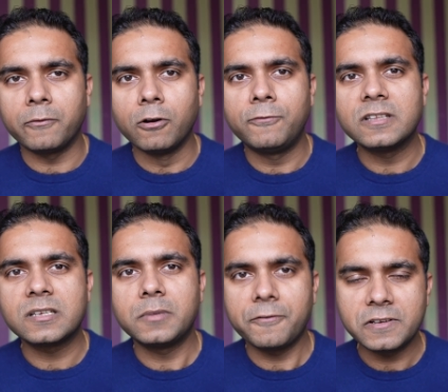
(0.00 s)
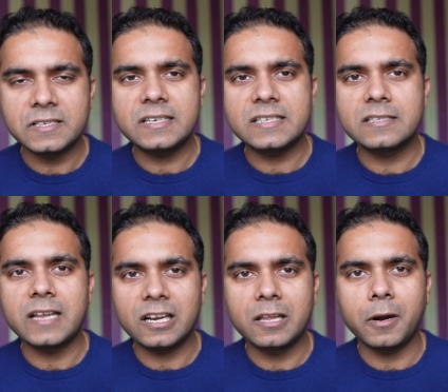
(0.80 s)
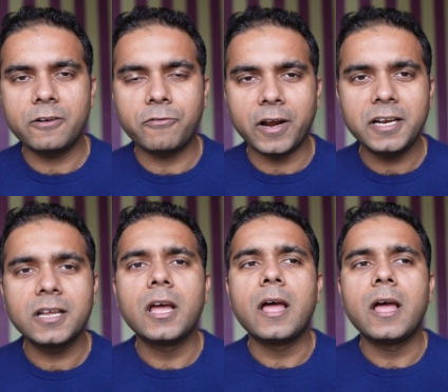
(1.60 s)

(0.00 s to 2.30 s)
fulfill some deficits that they might find,